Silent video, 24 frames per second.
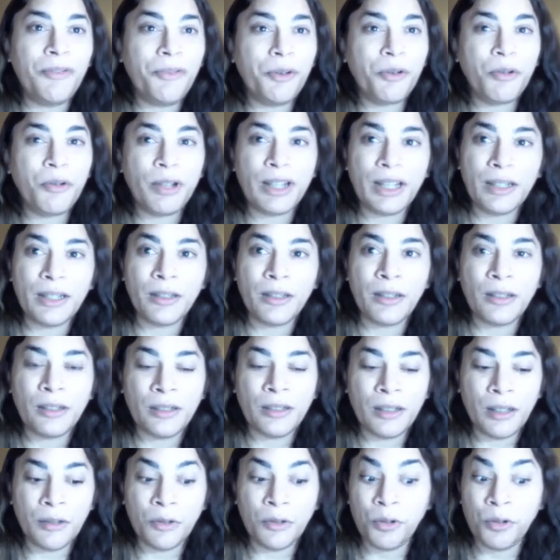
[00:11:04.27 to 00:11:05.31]
If you look at
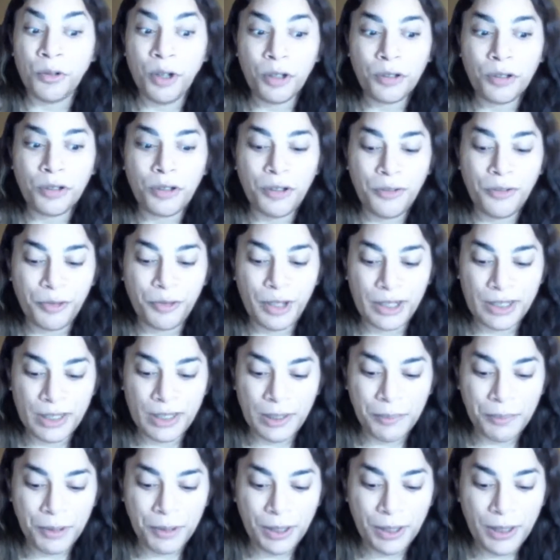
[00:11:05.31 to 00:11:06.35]
a doctor, for
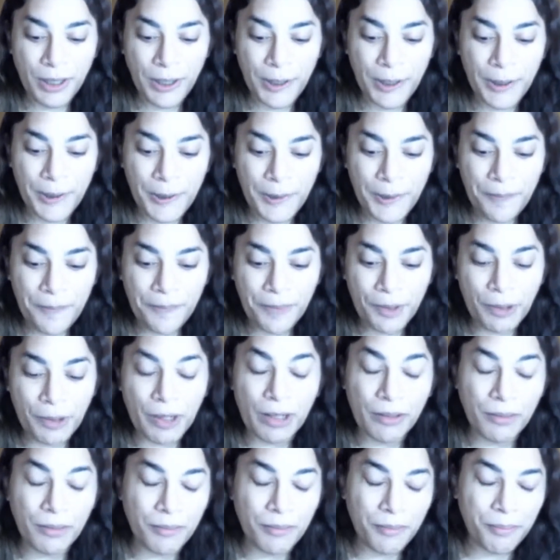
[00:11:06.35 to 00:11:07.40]
example,
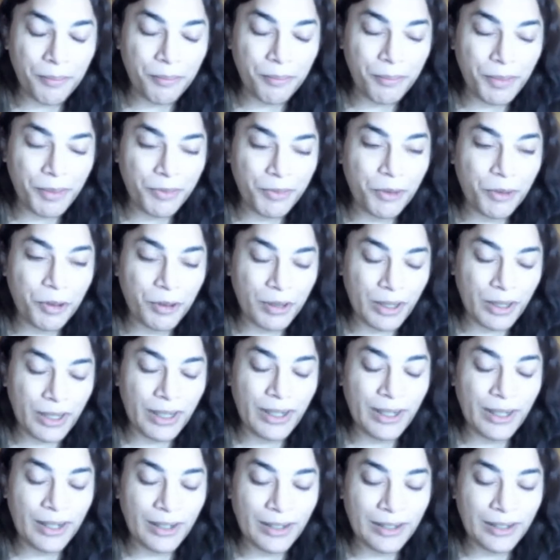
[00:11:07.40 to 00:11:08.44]
well, before
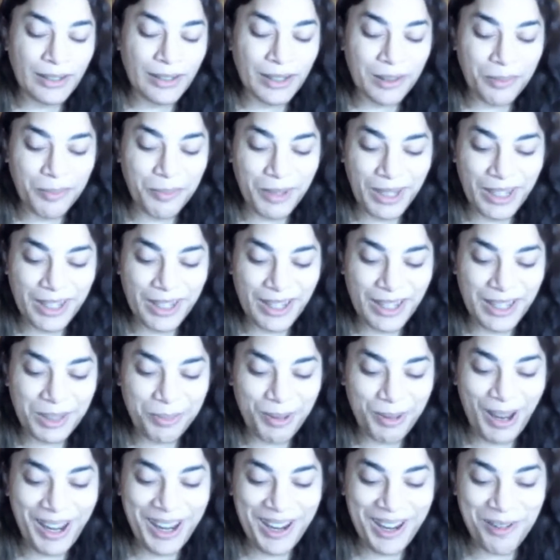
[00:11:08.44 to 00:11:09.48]
let me
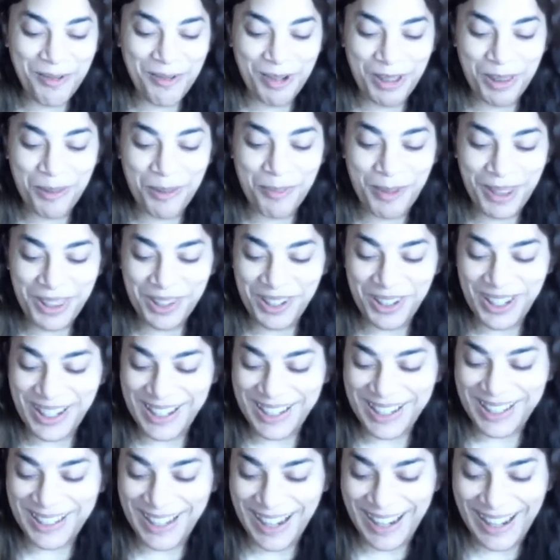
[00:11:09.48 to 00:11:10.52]
explain what the method
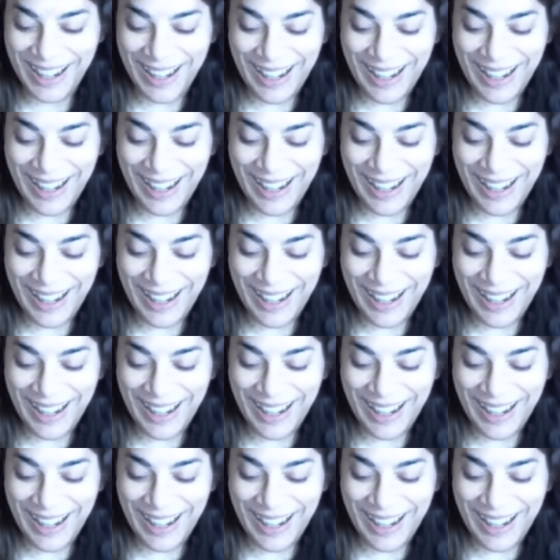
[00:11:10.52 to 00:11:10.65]
is.